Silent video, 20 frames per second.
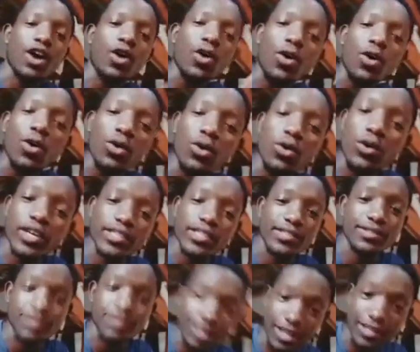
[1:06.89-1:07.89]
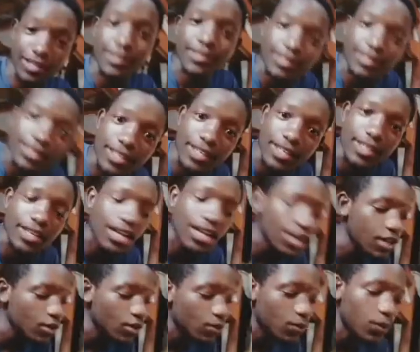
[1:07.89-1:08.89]
always denser than
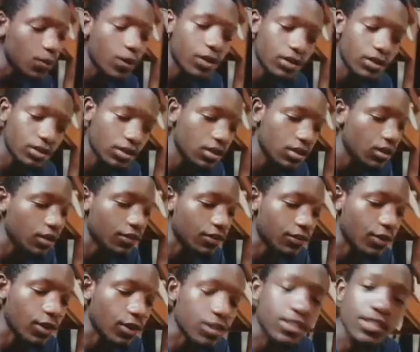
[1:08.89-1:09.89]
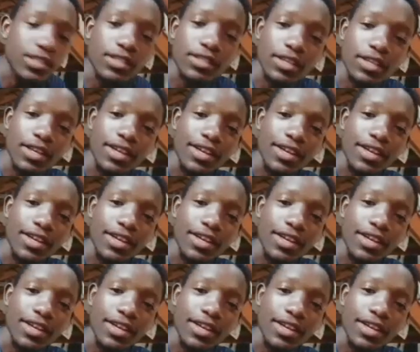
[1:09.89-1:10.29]
water, of course.